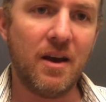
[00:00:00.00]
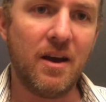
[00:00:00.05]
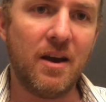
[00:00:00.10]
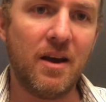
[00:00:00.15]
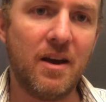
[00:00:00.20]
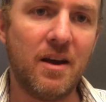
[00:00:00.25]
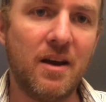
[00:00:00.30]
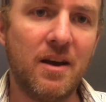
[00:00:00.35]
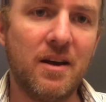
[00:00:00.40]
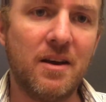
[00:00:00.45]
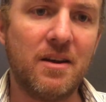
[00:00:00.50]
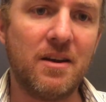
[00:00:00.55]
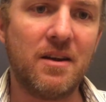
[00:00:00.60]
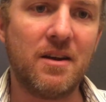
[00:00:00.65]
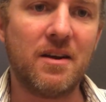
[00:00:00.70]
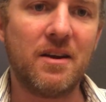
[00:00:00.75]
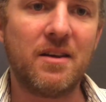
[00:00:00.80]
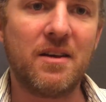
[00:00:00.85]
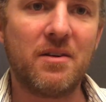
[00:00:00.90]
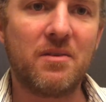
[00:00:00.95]
and
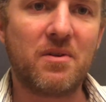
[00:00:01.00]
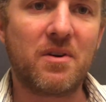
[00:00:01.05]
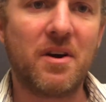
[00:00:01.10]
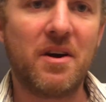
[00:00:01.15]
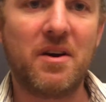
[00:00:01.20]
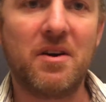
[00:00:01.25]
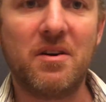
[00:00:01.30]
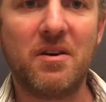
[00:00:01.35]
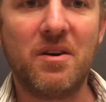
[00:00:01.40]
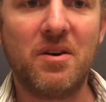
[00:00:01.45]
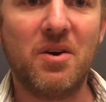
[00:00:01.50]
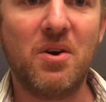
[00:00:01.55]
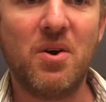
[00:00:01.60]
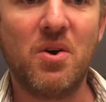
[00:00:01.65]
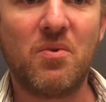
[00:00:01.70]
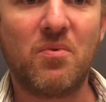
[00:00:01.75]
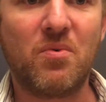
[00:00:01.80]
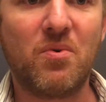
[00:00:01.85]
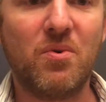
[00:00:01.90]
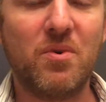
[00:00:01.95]
that'll kind of
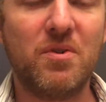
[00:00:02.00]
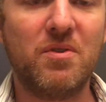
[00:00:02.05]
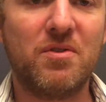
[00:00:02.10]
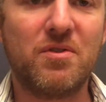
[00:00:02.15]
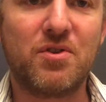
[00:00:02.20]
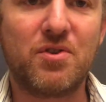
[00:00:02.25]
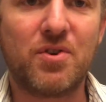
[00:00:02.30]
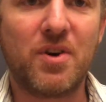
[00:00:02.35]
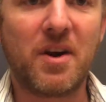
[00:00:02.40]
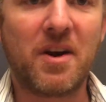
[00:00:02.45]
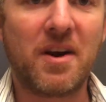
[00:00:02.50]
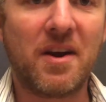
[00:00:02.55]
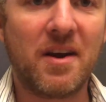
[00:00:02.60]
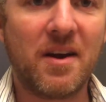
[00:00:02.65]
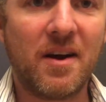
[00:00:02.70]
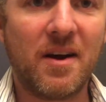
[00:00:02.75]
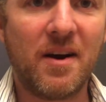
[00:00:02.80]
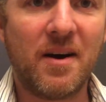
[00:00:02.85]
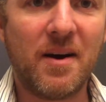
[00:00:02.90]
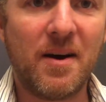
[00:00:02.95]
ruin your trick.
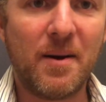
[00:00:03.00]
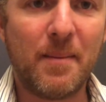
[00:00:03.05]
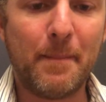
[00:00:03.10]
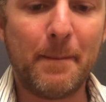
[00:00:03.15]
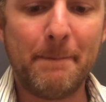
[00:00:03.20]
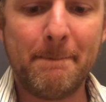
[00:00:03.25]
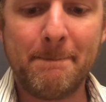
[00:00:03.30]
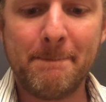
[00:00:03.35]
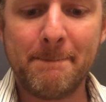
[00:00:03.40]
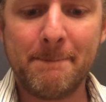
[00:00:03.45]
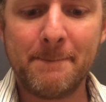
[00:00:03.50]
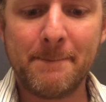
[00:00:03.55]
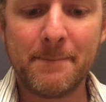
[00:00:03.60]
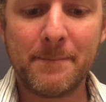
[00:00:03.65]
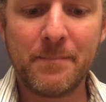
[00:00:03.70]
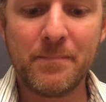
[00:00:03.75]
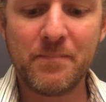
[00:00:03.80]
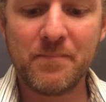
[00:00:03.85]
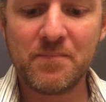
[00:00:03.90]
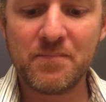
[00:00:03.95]

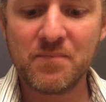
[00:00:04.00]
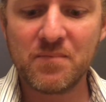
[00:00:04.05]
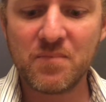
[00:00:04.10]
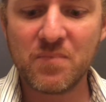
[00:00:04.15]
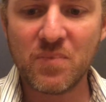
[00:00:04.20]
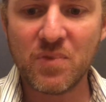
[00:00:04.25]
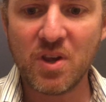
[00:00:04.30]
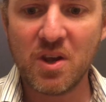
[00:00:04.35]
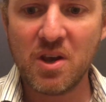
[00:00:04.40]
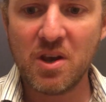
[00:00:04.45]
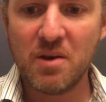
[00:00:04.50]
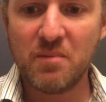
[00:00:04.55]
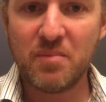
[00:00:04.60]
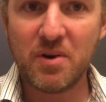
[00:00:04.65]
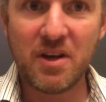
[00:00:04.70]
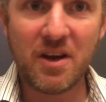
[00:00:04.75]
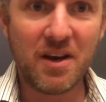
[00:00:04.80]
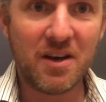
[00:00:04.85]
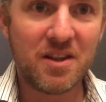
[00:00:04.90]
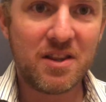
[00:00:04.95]
But
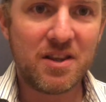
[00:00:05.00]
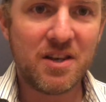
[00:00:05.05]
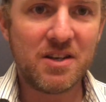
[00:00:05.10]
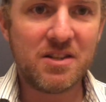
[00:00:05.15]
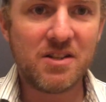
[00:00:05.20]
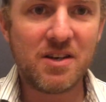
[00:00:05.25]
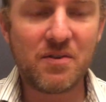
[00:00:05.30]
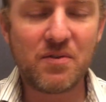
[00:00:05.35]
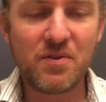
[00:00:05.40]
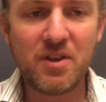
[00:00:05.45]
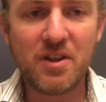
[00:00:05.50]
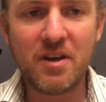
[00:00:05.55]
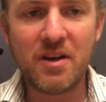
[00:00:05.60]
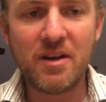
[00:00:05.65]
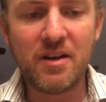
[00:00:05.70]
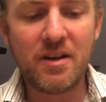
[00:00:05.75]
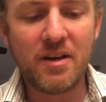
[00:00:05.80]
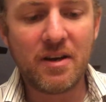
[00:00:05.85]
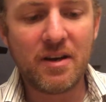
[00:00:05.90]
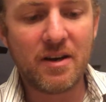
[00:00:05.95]
yeah, that's
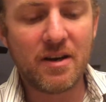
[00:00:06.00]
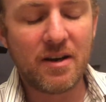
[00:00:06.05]
everything.